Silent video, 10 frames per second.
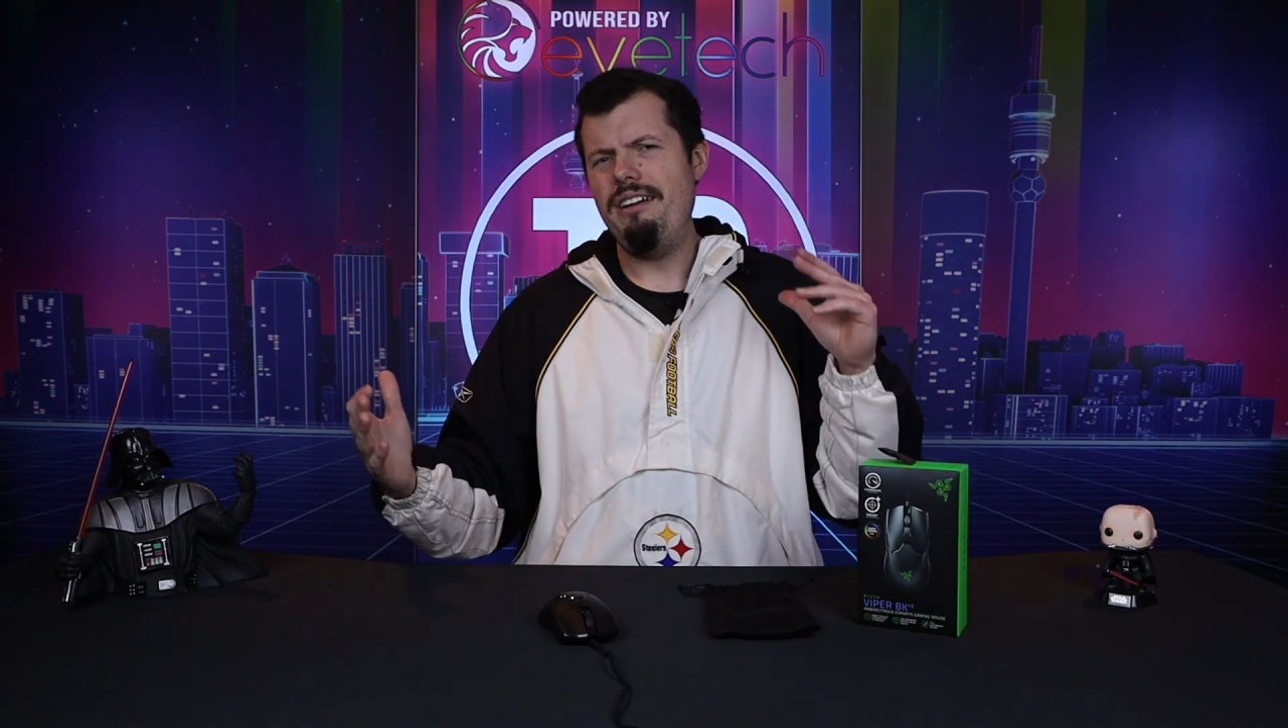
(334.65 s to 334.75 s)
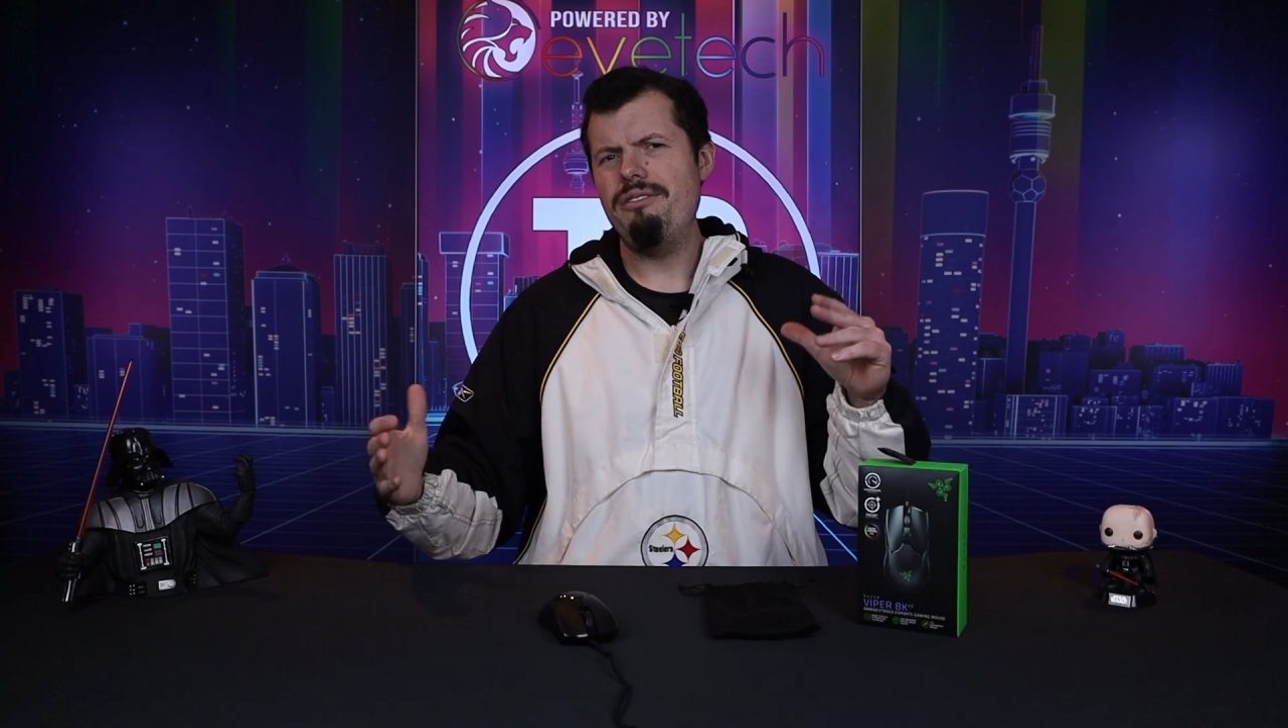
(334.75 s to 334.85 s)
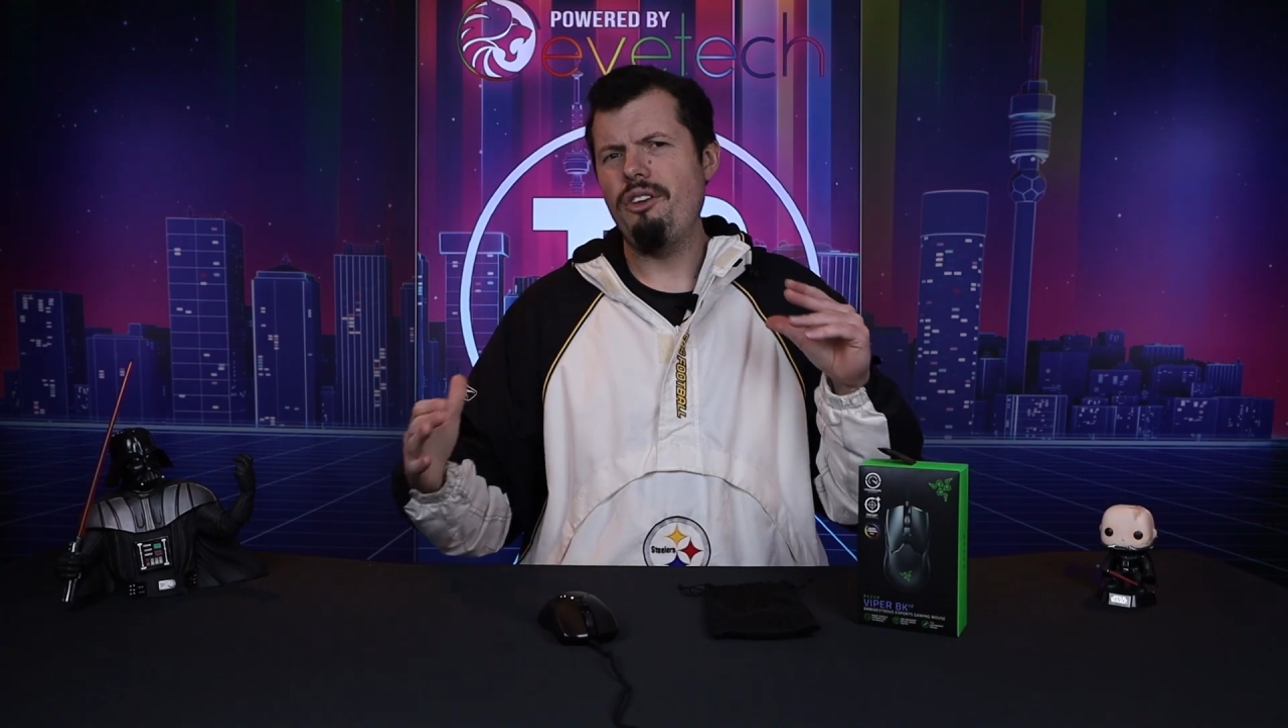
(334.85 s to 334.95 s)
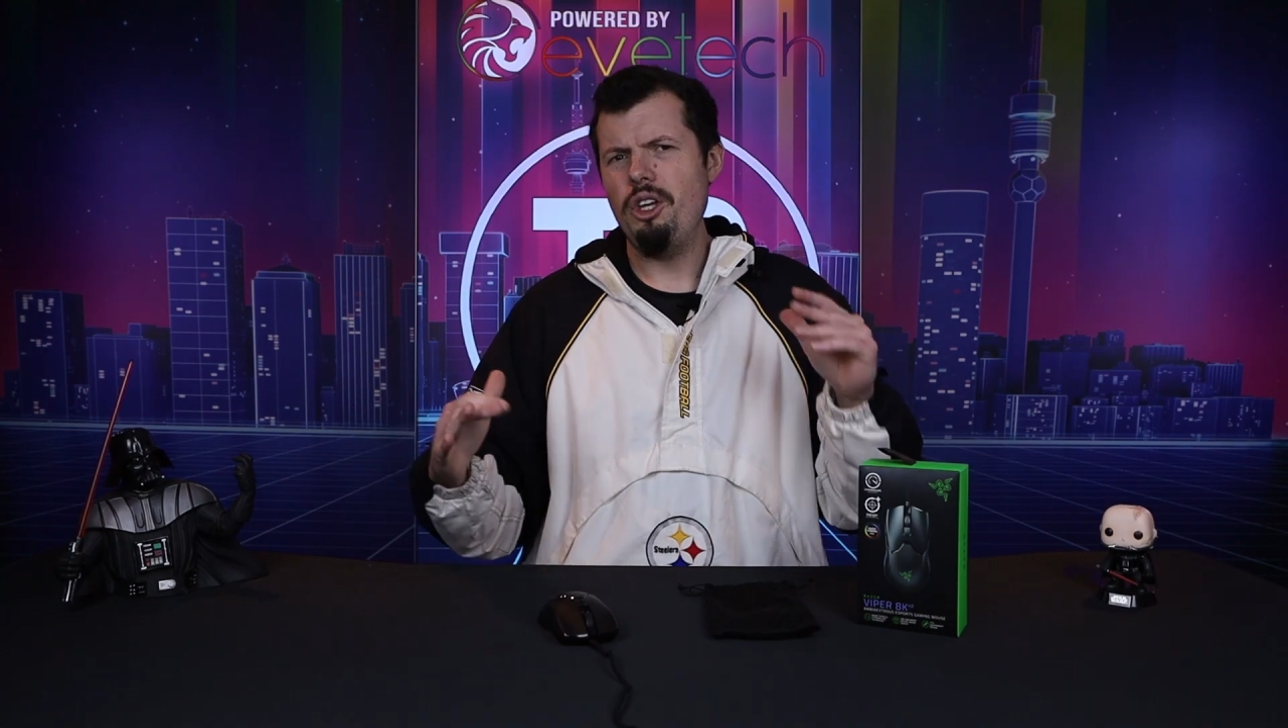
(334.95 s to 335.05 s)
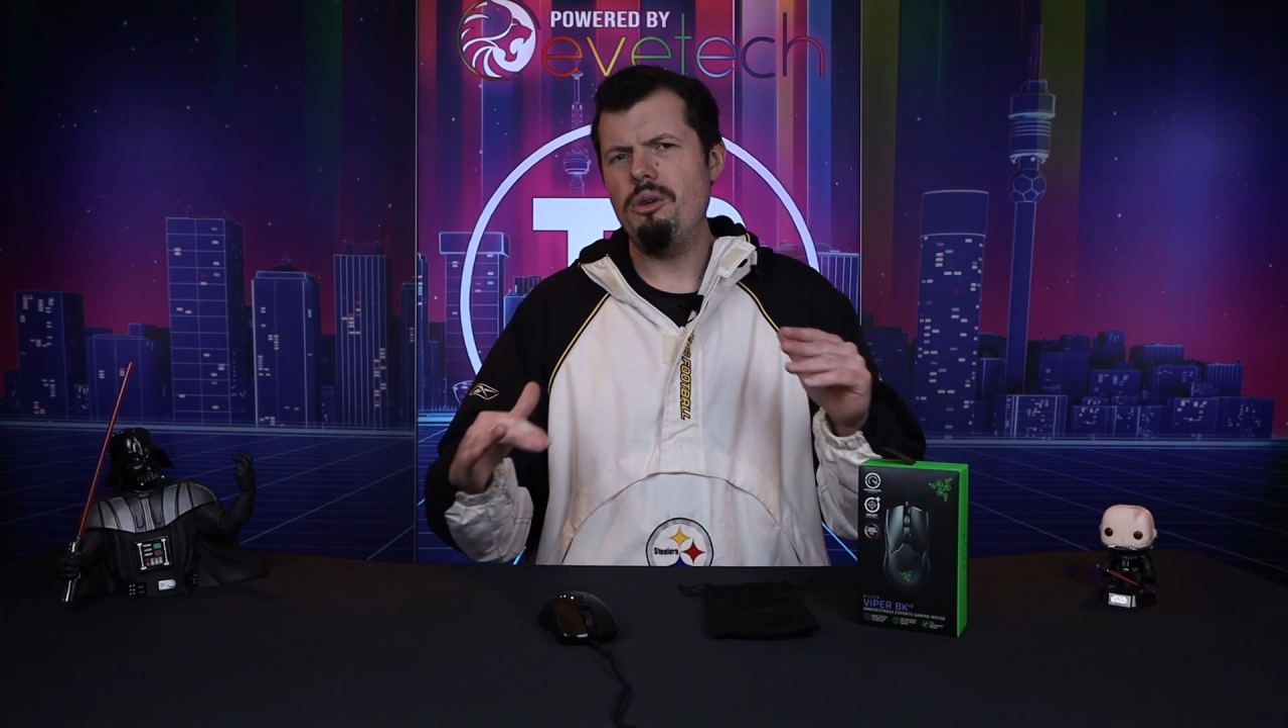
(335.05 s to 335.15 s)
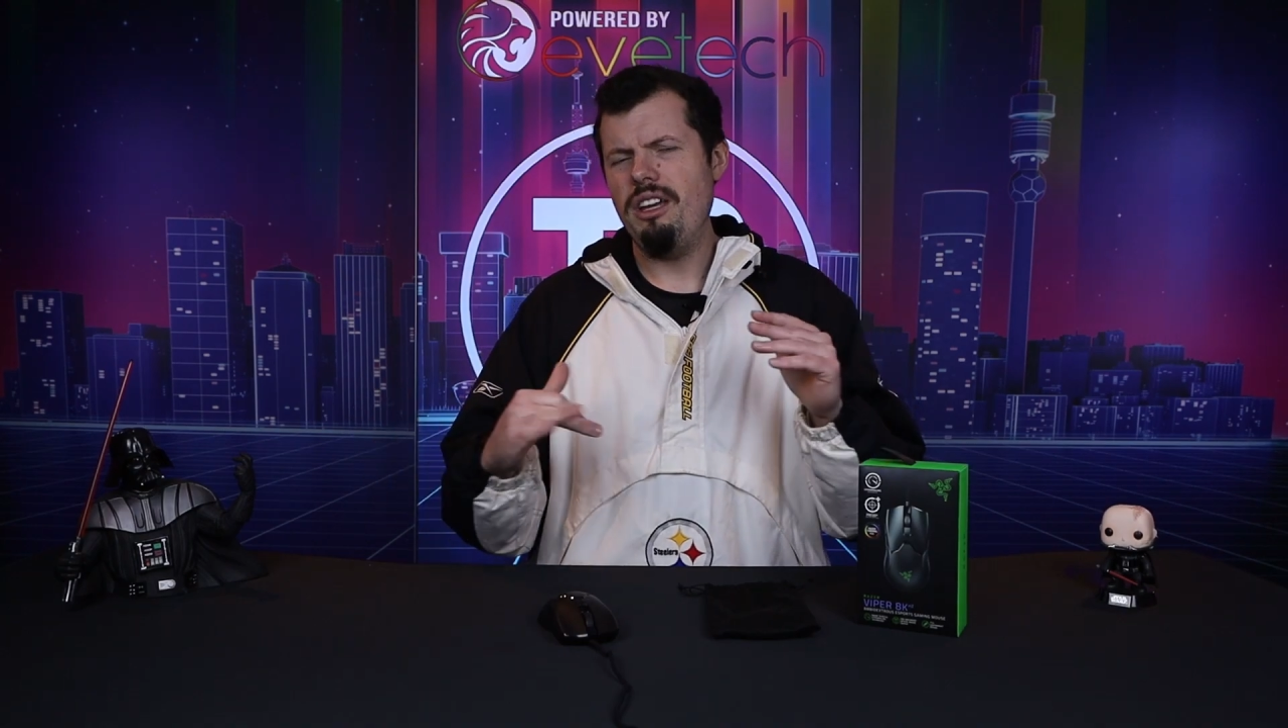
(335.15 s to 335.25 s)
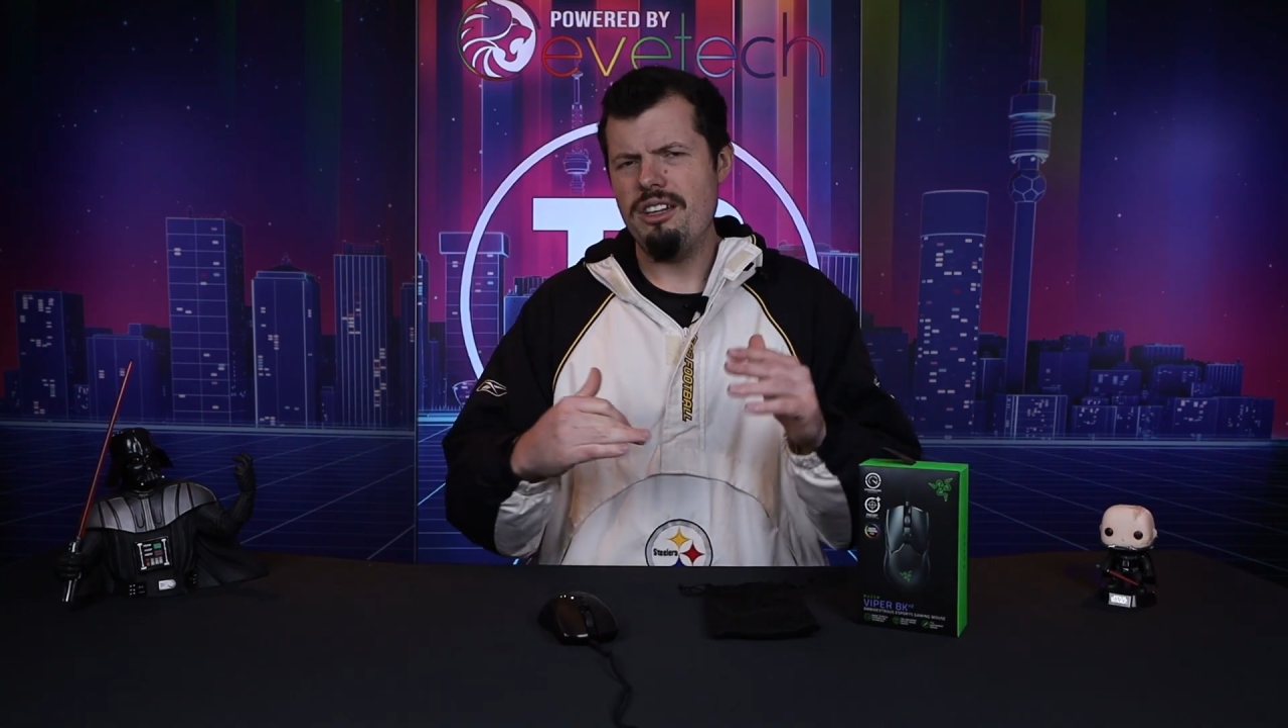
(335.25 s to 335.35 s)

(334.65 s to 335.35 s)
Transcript: have for you